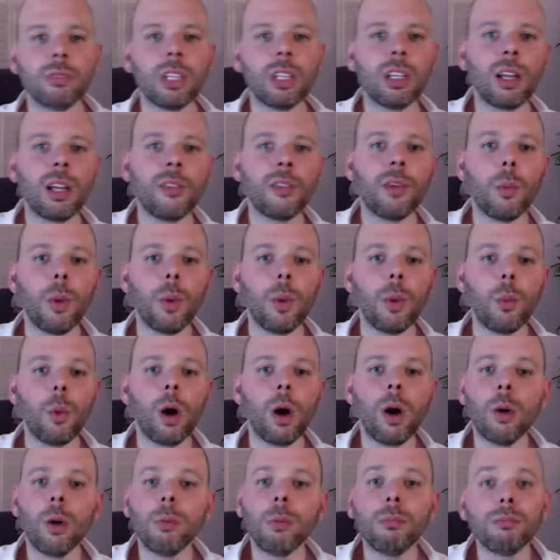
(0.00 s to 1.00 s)
Don't know if it went
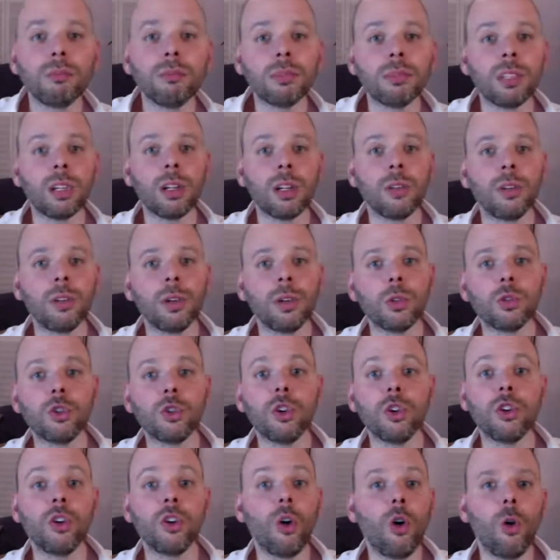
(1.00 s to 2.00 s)
well, don't know if it was
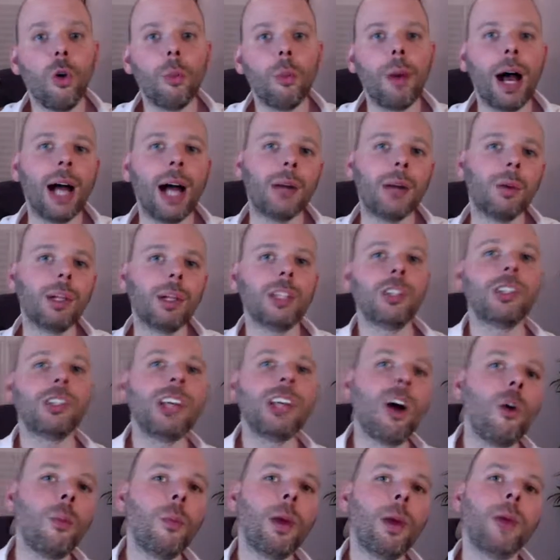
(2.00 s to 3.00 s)
good or bad. Why don't you
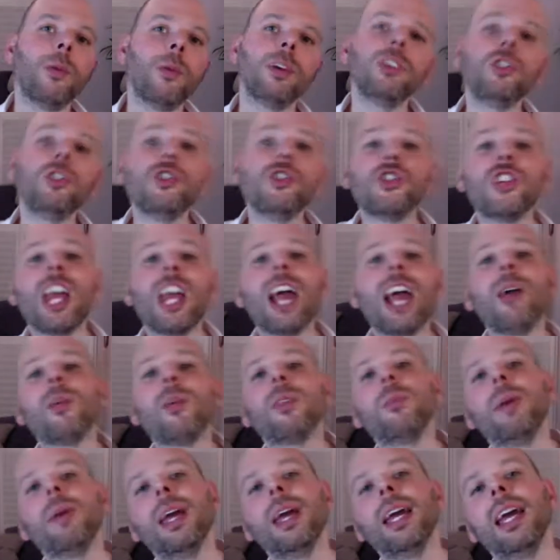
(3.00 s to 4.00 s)
tell me? Why don't you share
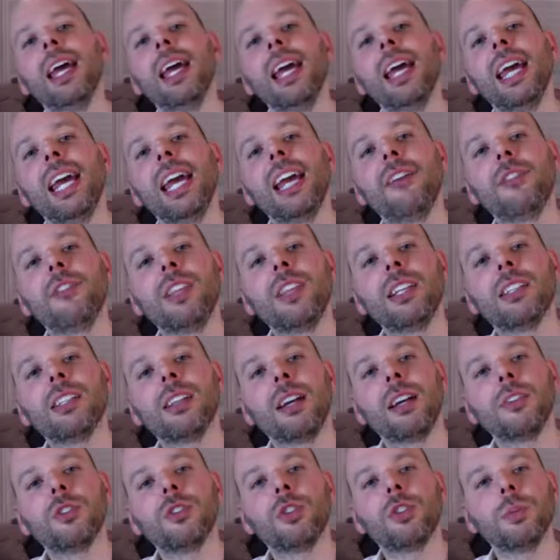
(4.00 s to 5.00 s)
with me if this
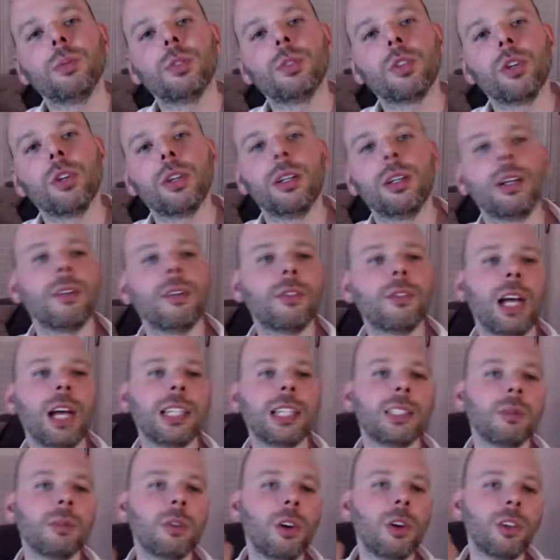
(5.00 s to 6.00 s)
live stream is good? And I've
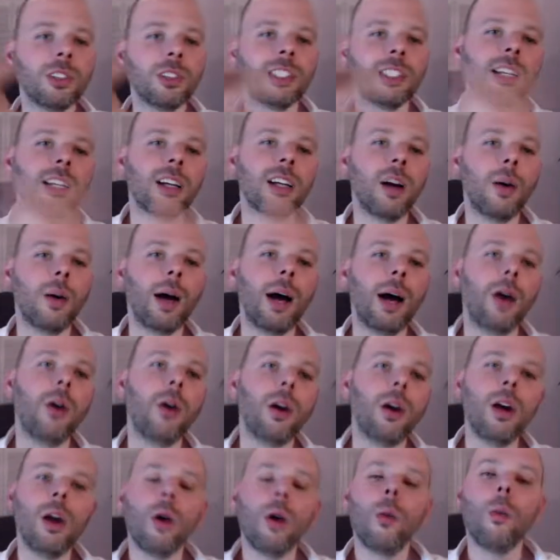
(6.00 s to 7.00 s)
had some content go
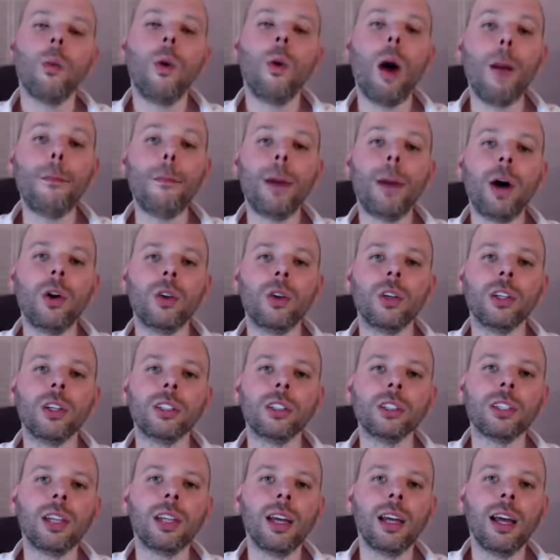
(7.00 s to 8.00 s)
out. What a
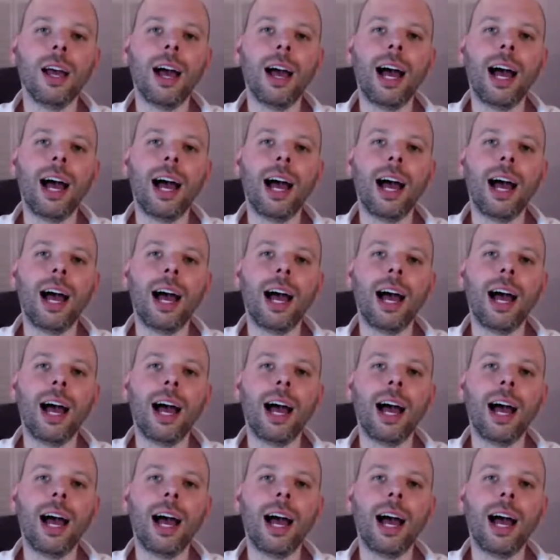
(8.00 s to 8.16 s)
bonus.